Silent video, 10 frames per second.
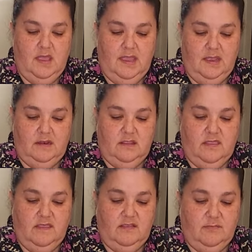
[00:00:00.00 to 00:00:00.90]
And
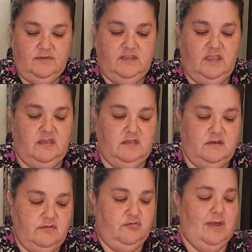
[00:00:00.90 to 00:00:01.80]
this
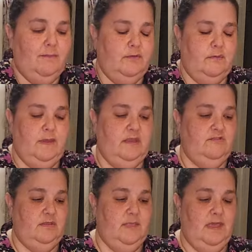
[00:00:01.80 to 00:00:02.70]
particular scrapbook
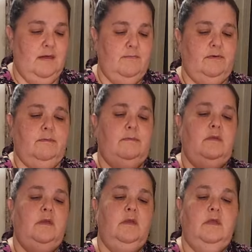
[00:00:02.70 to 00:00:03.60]
page in the album
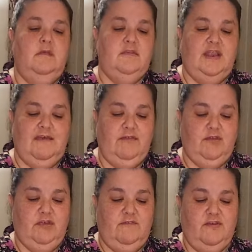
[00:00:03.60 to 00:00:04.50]
is going to have a
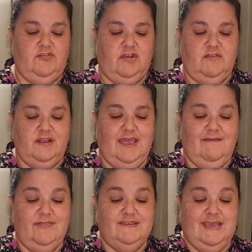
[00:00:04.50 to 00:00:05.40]
unique feature because it'll
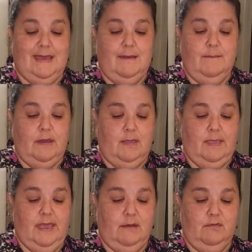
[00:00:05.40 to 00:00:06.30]
have the tab on
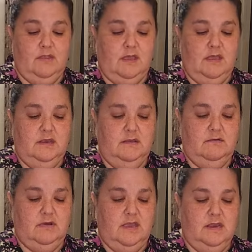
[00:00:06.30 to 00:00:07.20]
the outside,
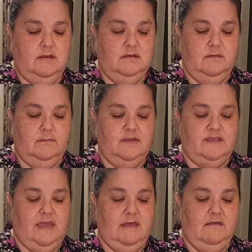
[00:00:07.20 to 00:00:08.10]
right? My
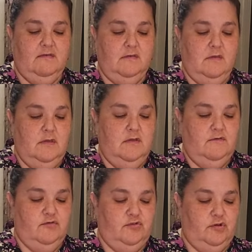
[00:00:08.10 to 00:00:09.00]
tags
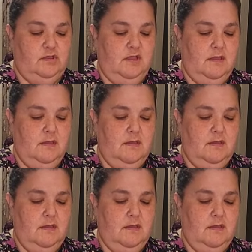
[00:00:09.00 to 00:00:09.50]
for journaling.